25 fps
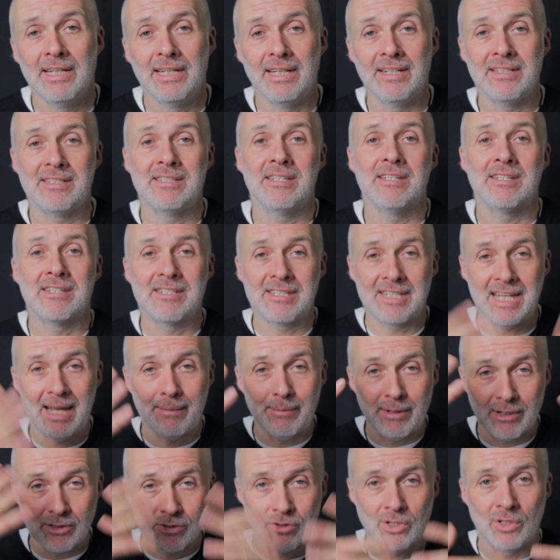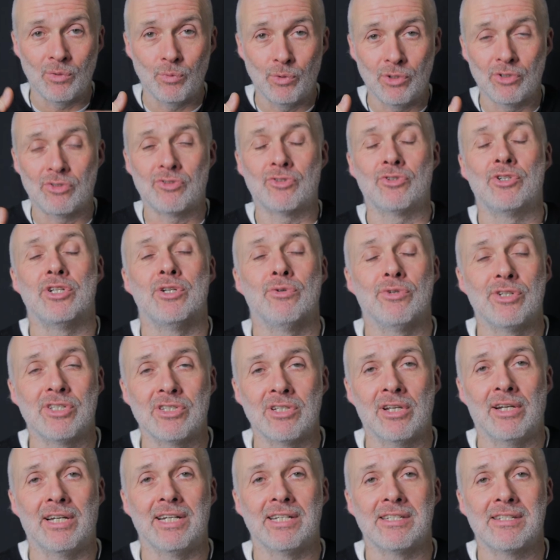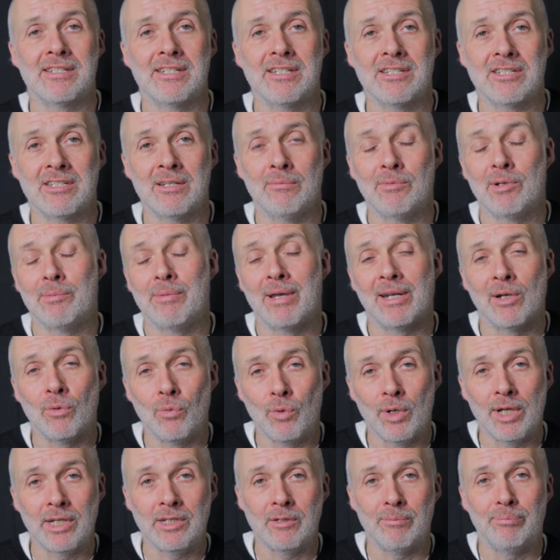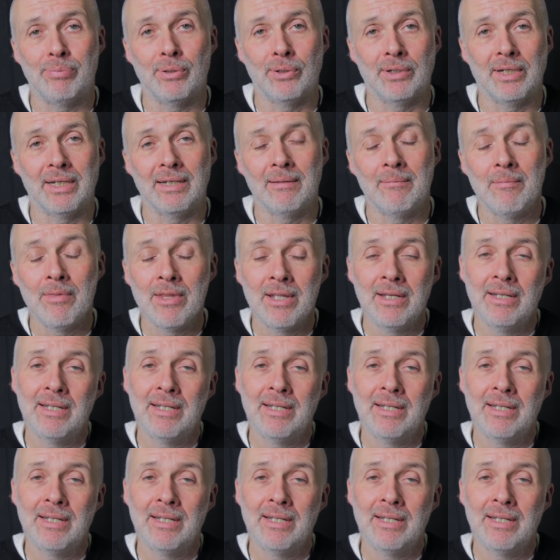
It's systemic, so it works through your entire system no matter where you put it.